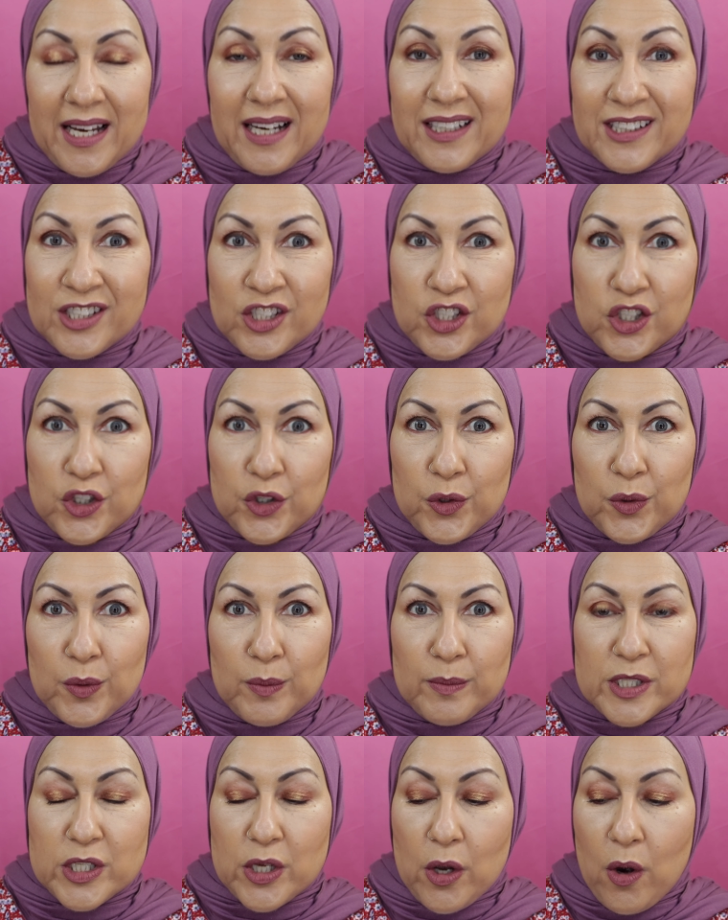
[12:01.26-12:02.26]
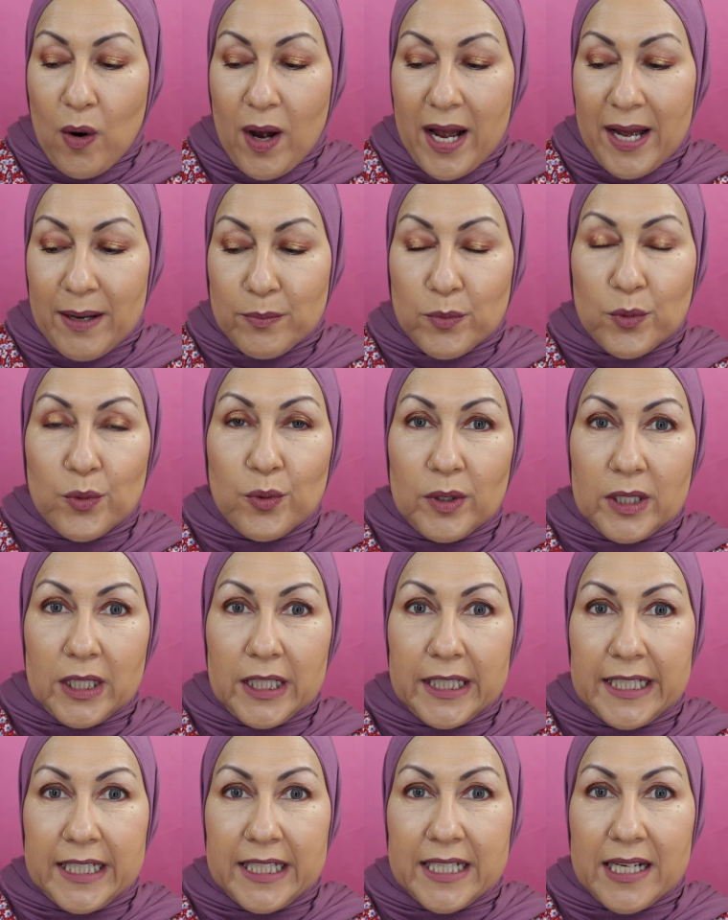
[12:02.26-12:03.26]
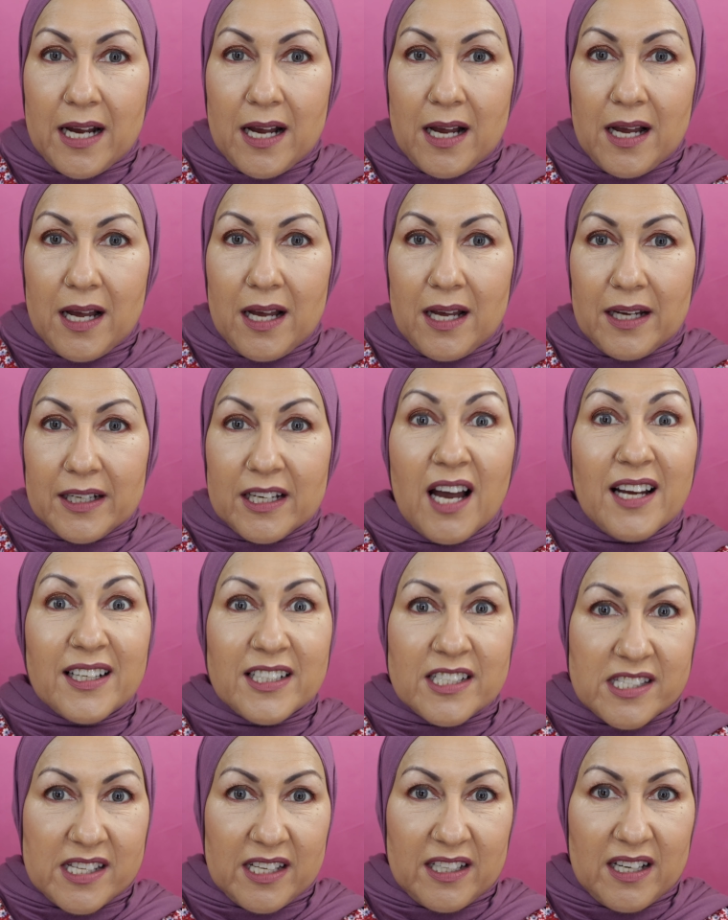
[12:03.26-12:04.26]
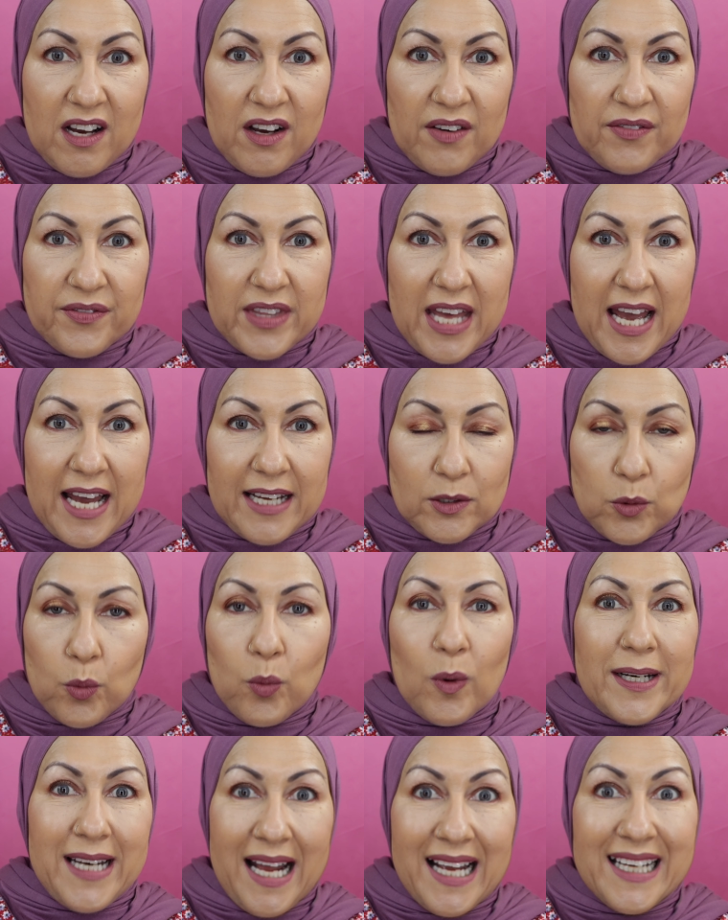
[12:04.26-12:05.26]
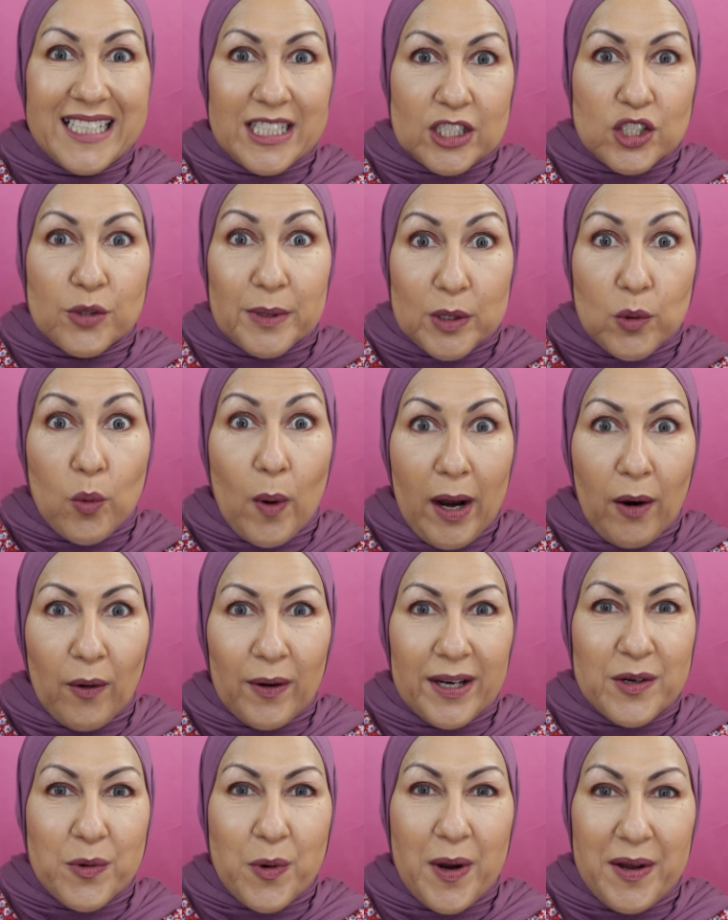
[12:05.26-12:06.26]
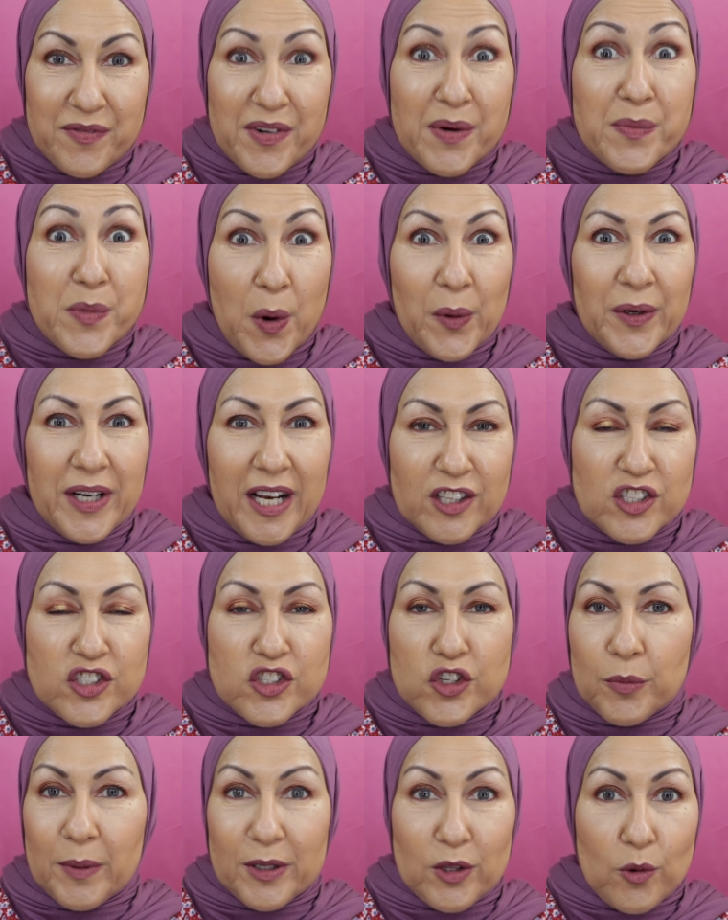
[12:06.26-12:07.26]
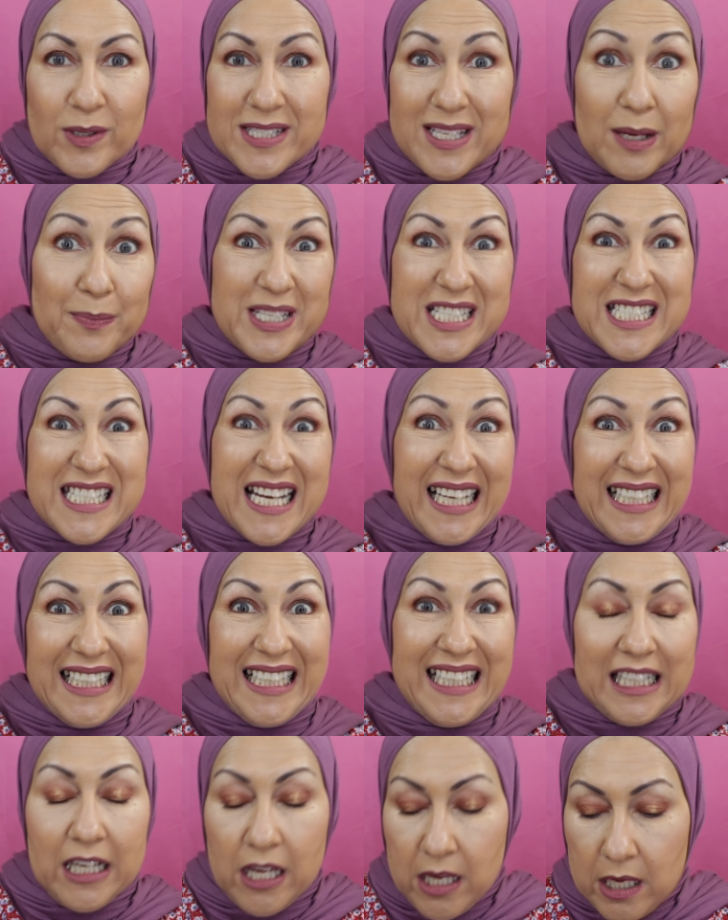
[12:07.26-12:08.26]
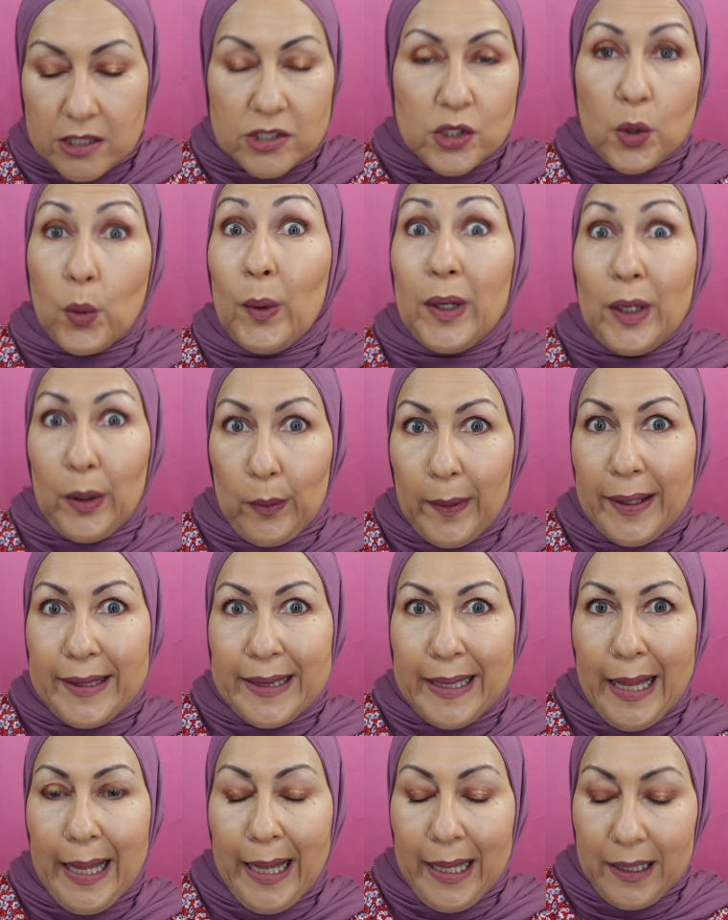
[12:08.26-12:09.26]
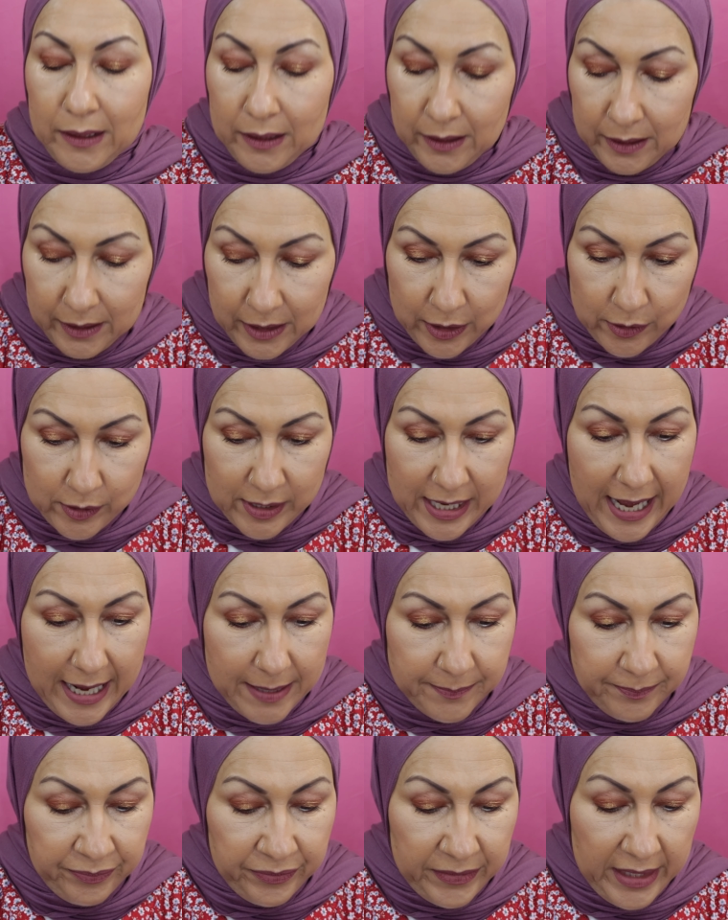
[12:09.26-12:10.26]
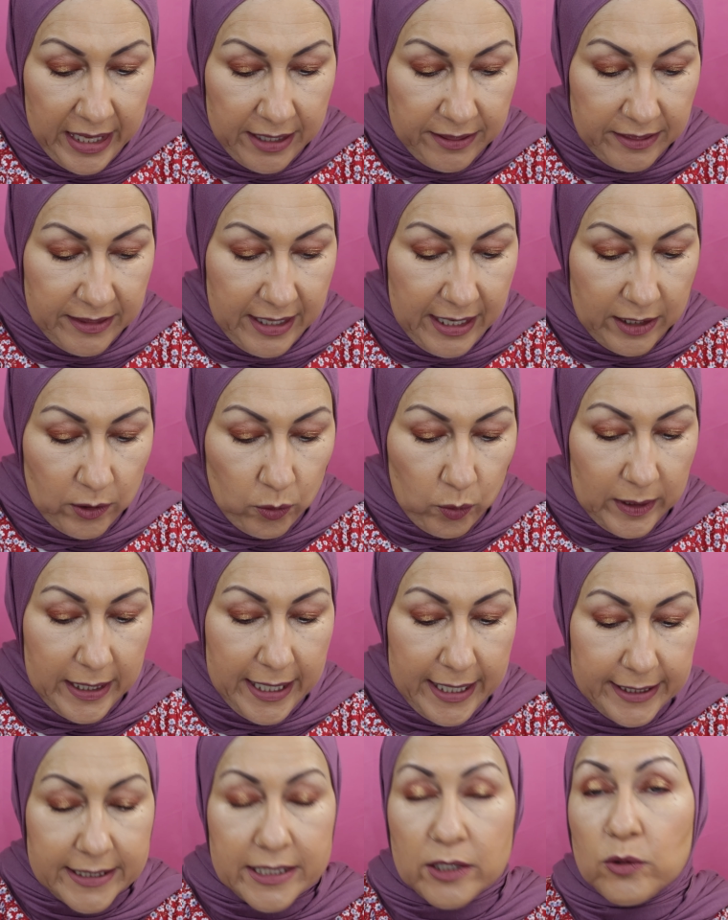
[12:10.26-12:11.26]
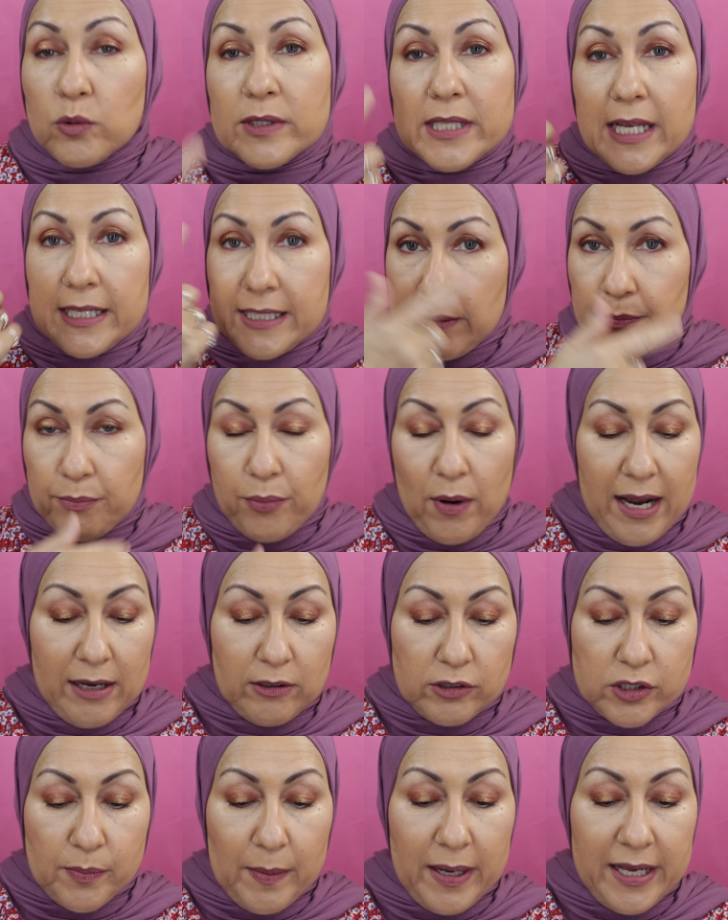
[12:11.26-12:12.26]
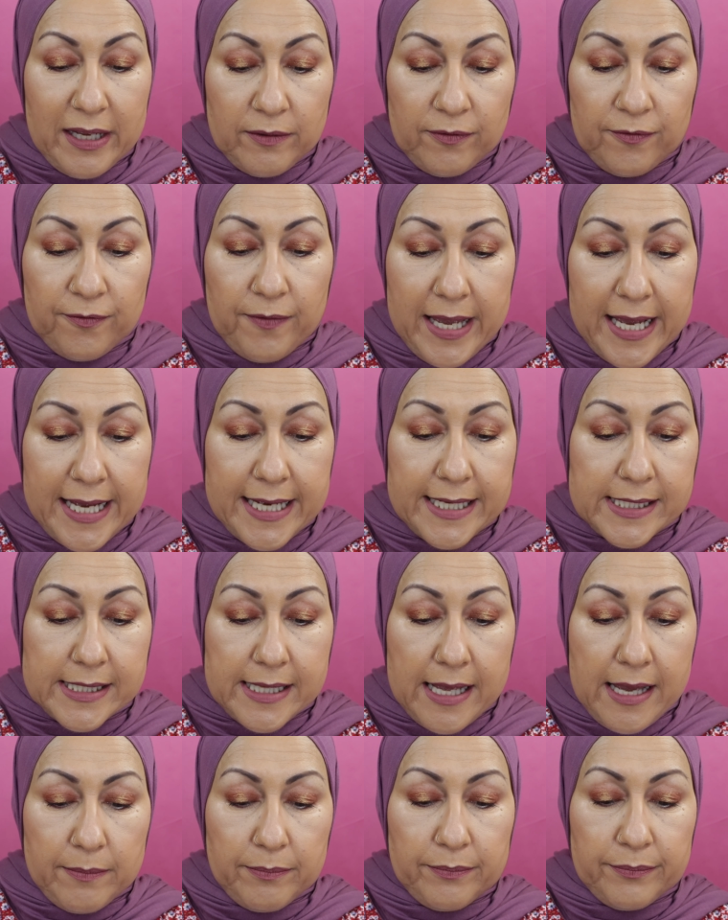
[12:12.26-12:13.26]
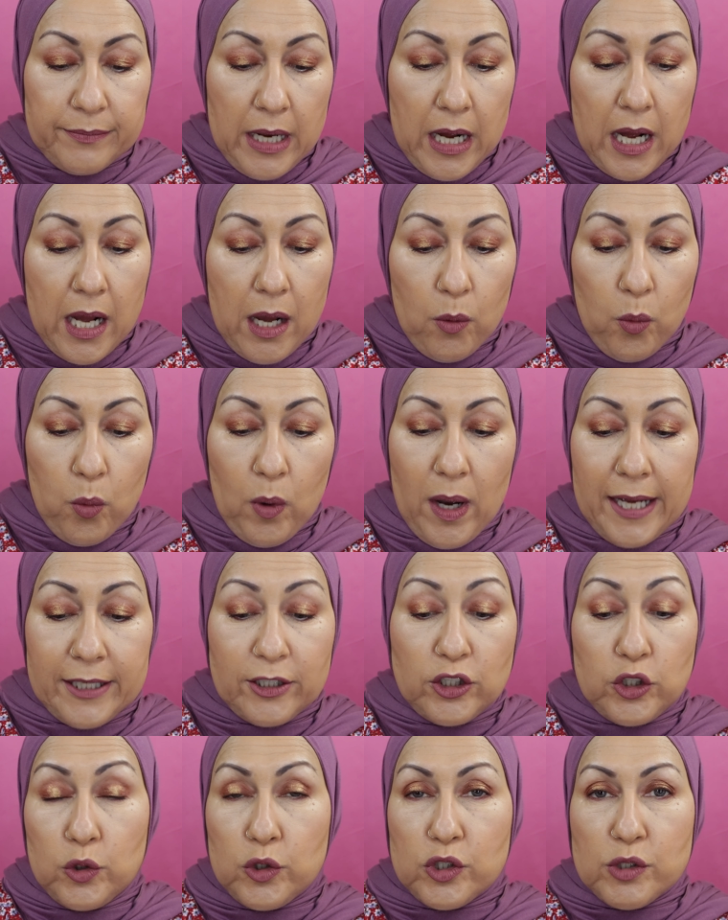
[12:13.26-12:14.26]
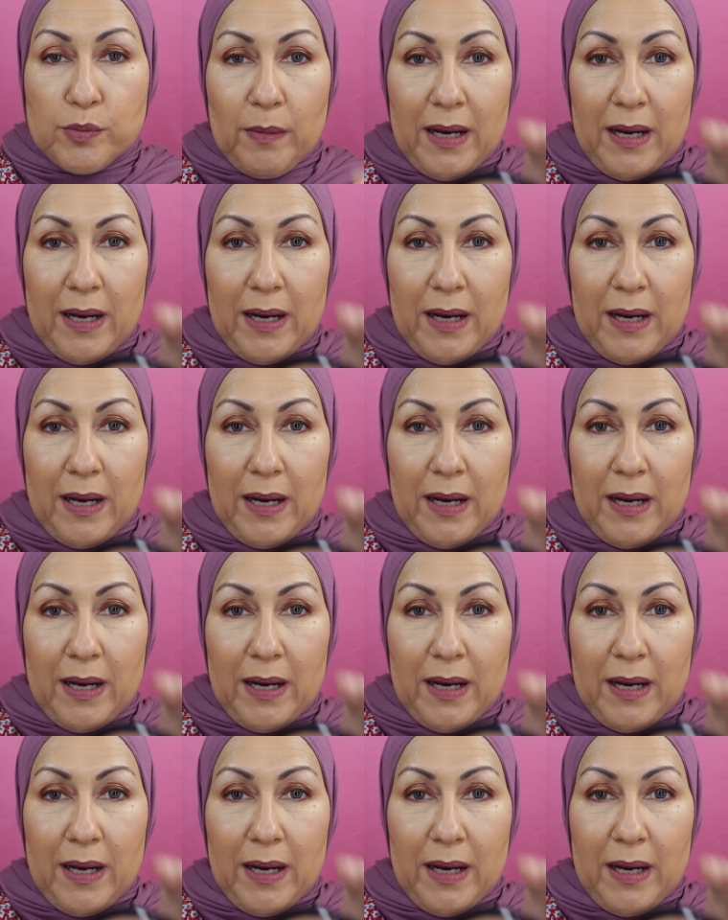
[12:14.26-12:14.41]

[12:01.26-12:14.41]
on Zoom. So I'm really uh, cognizant of that, what I need to be wearing if I'm going on Zoom. Otherwise, I'll be shining. So we don't want that. Okay. And then what I did was I did browns my face and uh, I used